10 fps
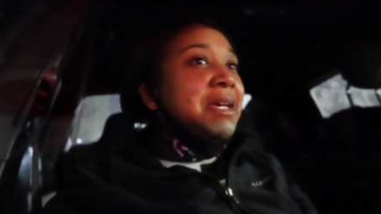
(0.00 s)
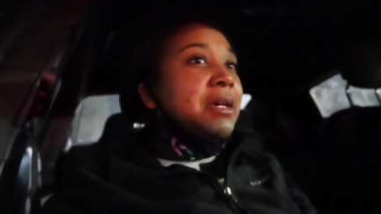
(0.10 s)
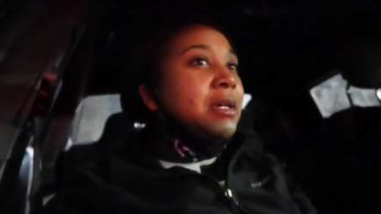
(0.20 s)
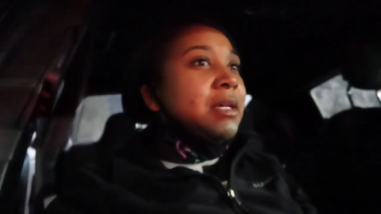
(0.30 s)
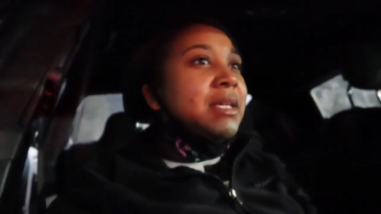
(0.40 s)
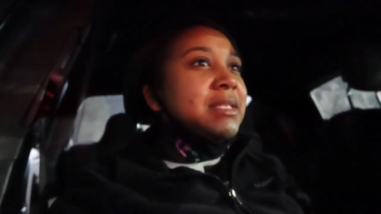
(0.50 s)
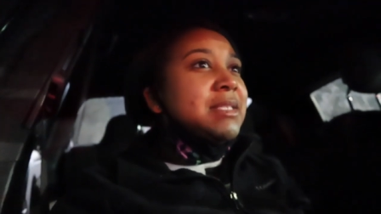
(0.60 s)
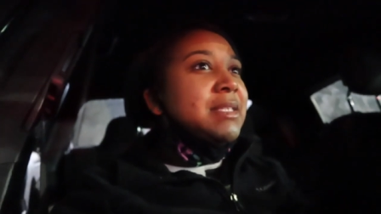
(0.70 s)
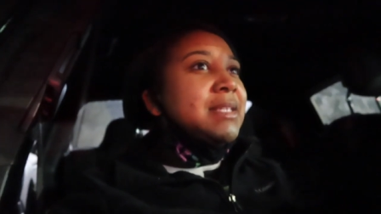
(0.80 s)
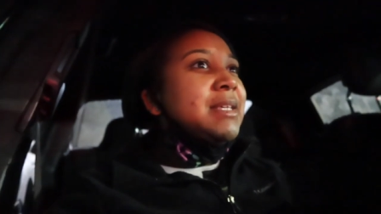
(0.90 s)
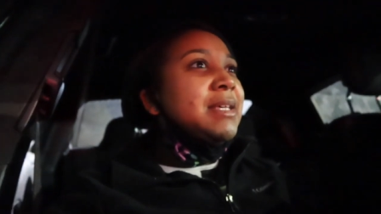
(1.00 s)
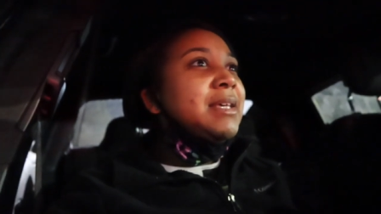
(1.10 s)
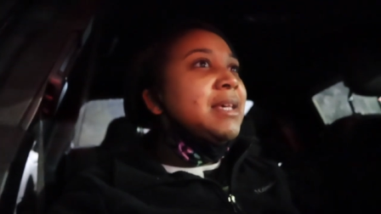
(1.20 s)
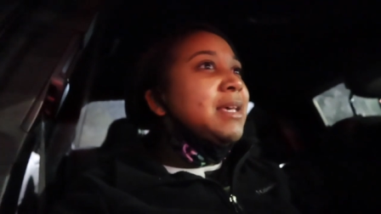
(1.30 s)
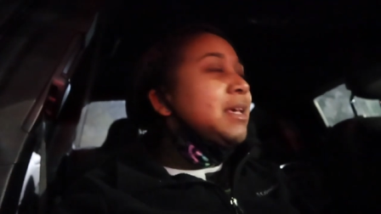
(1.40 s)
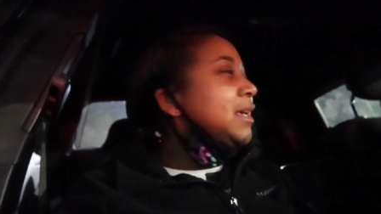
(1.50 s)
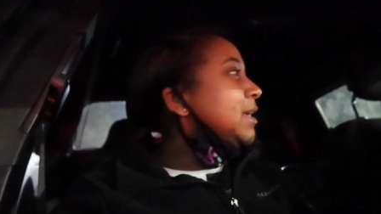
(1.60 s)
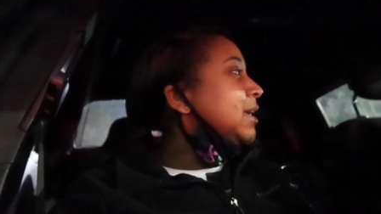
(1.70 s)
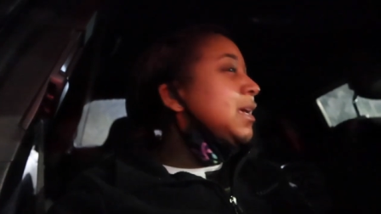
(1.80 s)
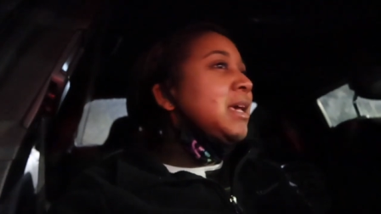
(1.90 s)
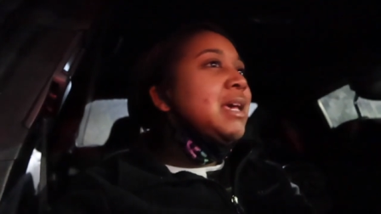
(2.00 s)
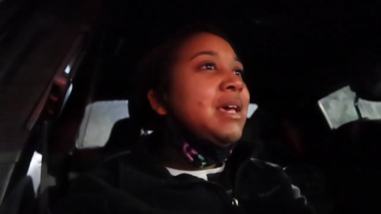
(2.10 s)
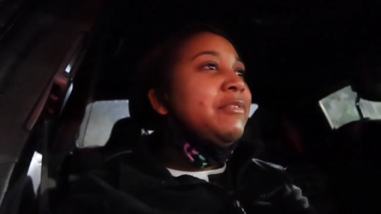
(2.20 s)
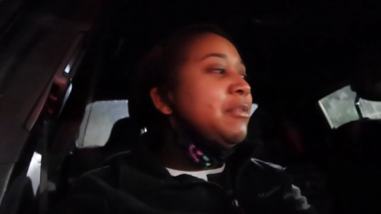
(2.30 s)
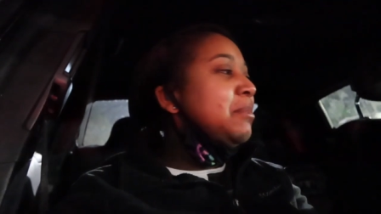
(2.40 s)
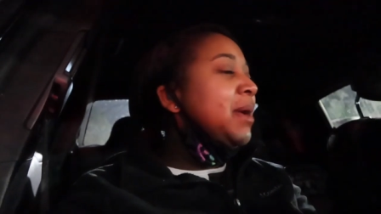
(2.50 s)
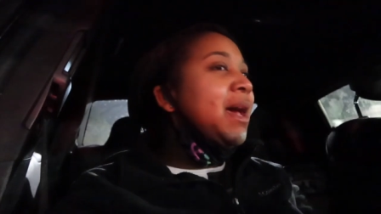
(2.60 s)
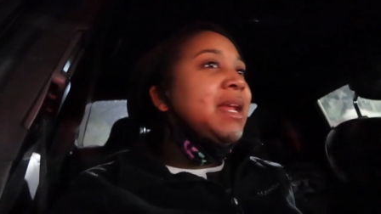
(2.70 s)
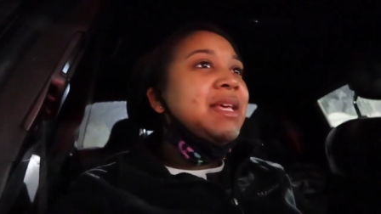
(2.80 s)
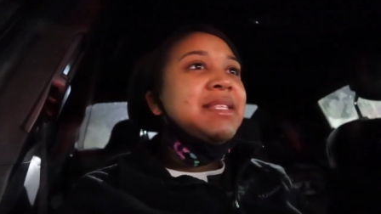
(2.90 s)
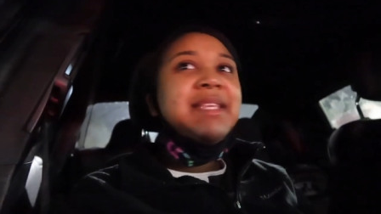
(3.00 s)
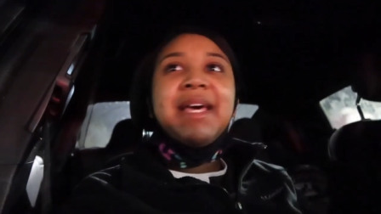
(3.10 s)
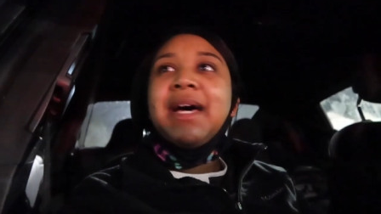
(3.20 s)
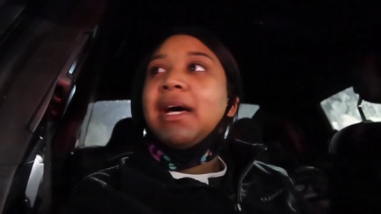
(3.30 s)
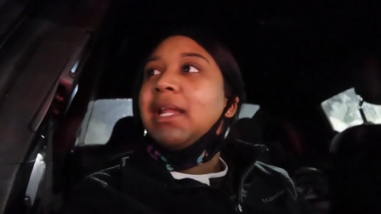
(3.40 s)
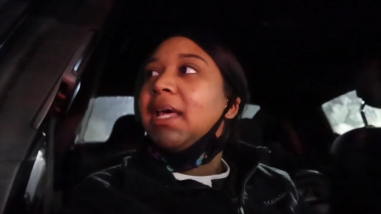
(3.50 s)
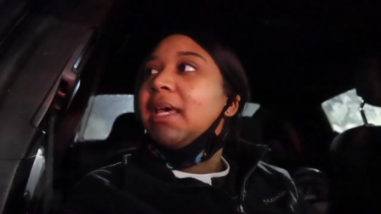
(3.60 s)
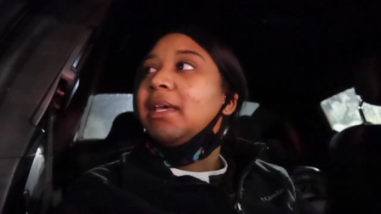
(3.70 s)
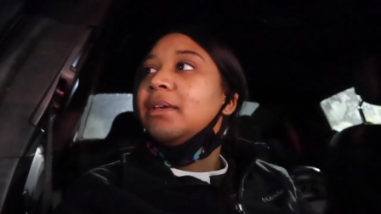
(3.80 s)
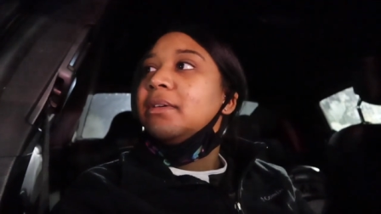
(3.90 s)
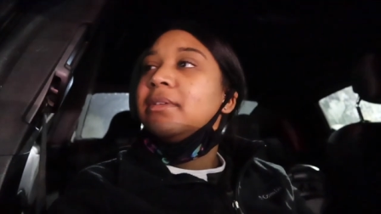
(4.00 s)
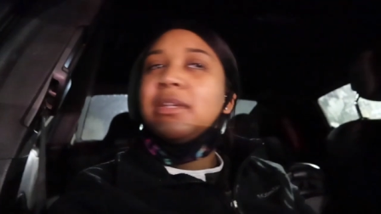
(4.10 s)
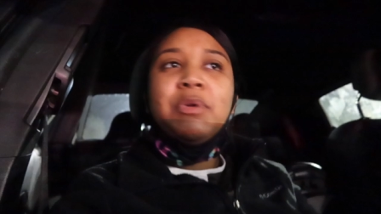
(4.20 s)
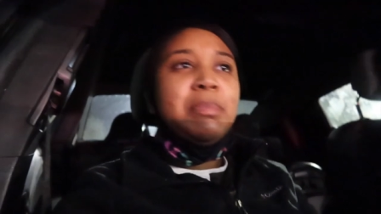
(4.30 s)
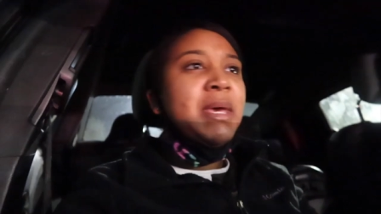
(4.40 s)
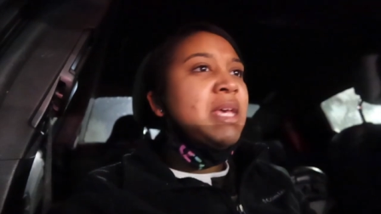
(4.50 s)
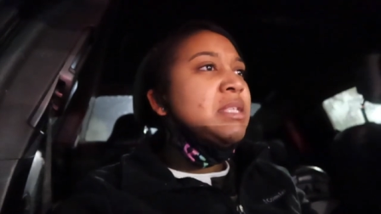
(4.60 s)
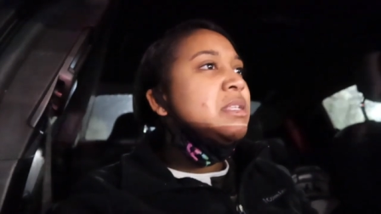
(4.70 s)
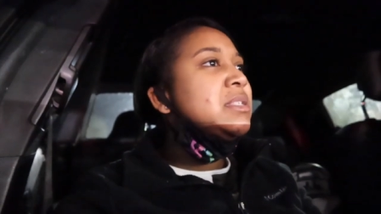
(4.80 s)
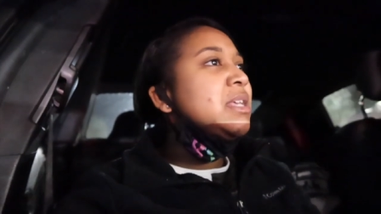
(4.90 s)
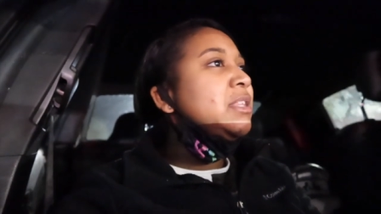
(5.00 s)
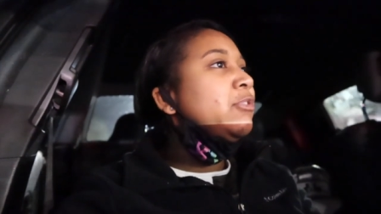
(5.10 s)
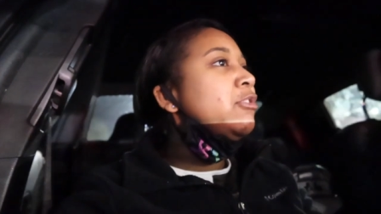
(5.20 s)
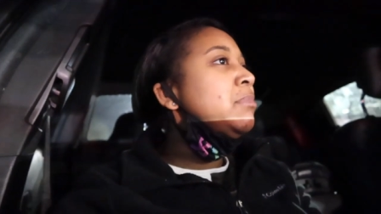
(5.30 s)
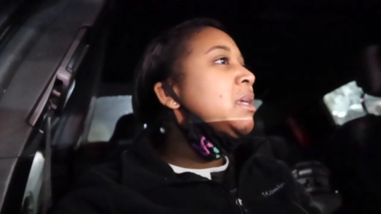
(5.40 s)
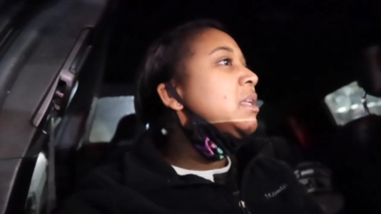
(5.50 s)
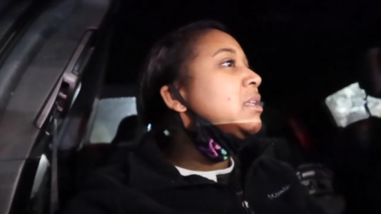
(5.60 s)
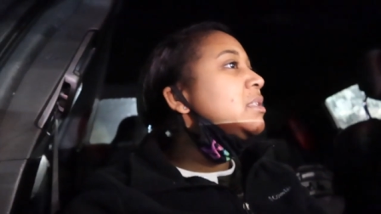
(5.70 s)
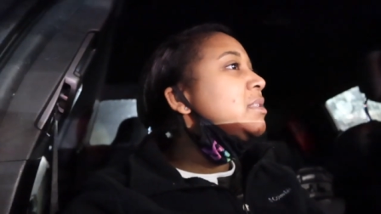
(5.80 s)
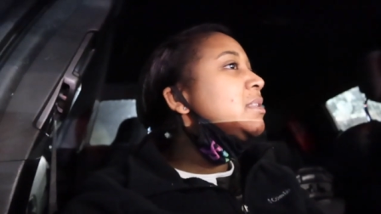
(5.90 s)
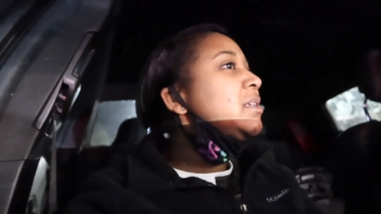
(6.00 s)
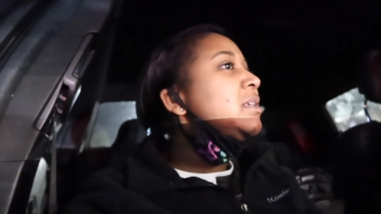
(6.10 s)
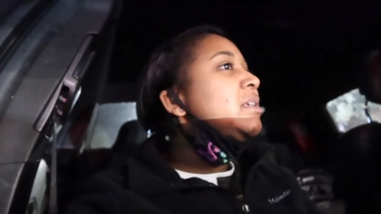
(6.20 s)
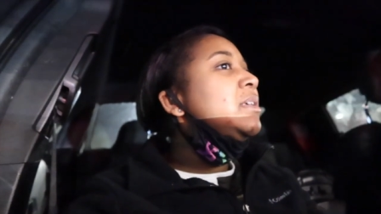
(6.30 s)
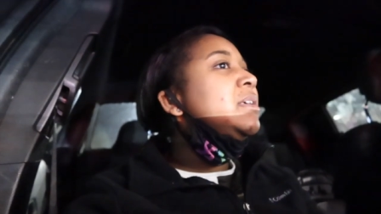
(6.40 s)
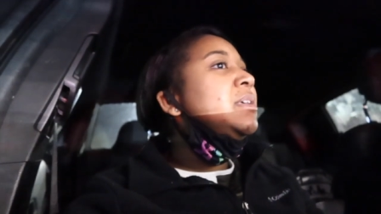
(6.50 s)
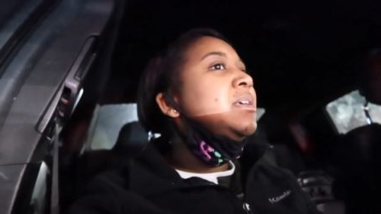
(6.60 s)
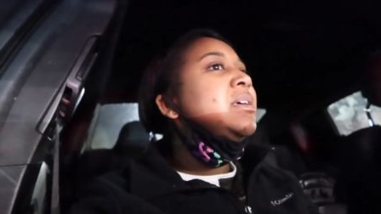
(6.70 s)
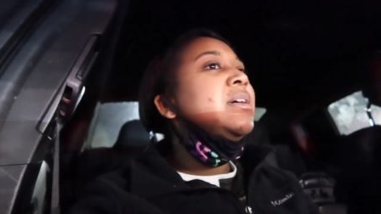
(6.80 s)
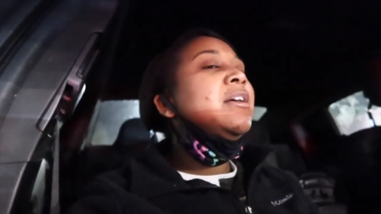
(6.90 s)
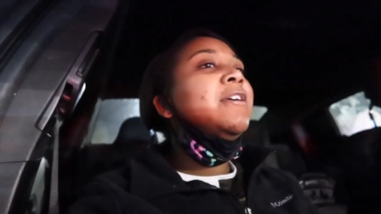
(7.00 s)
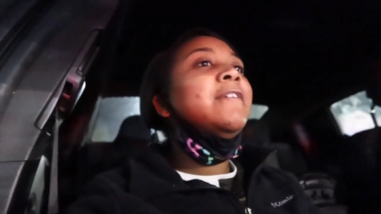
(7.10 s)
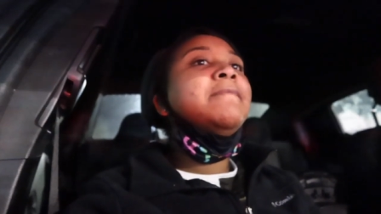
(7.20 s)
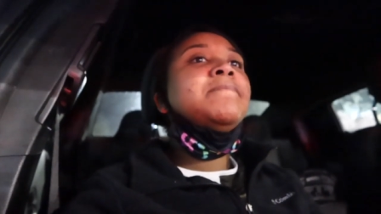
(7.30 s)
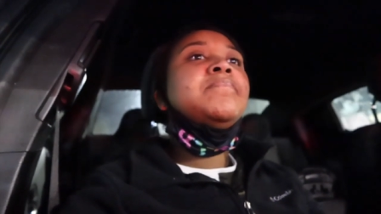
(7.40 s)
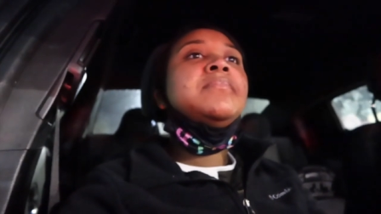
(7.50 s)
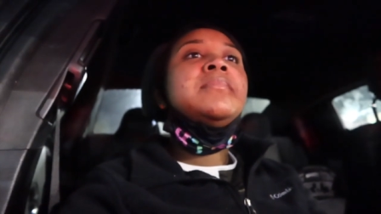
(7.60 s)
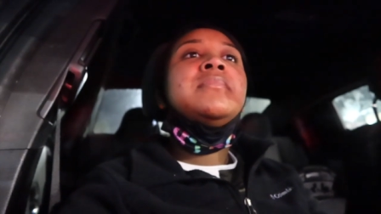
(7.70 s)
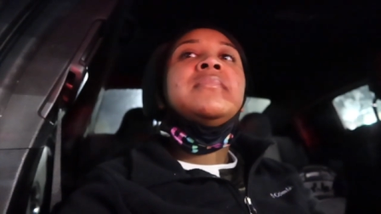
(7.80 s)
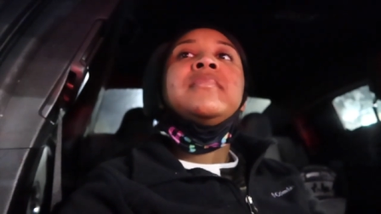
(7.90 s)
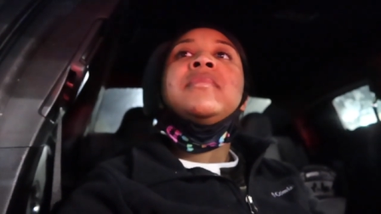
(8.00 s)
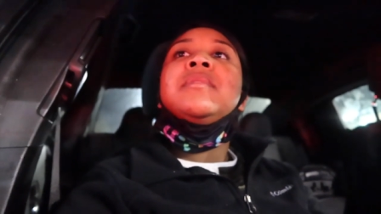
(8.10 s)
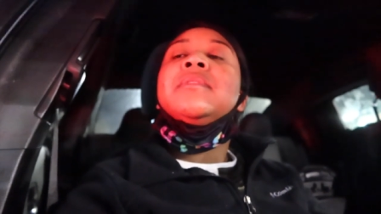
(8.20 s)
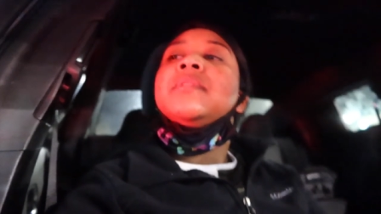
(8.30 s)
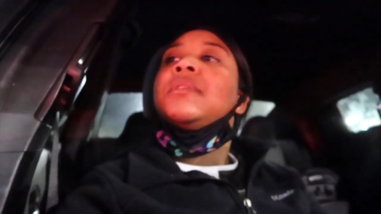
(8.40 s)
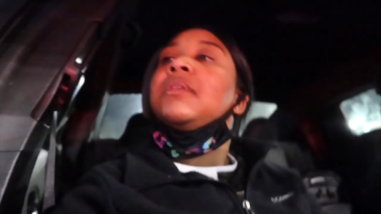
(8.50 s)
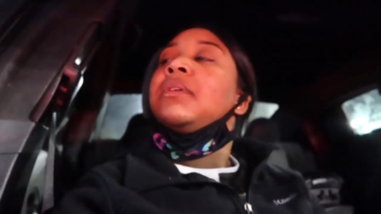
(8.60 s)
Cause no, I ain't gonna say early. everybody is out. Like, did we pass? It said three minutes. No, we, oh. we haven't been in the car three minutes.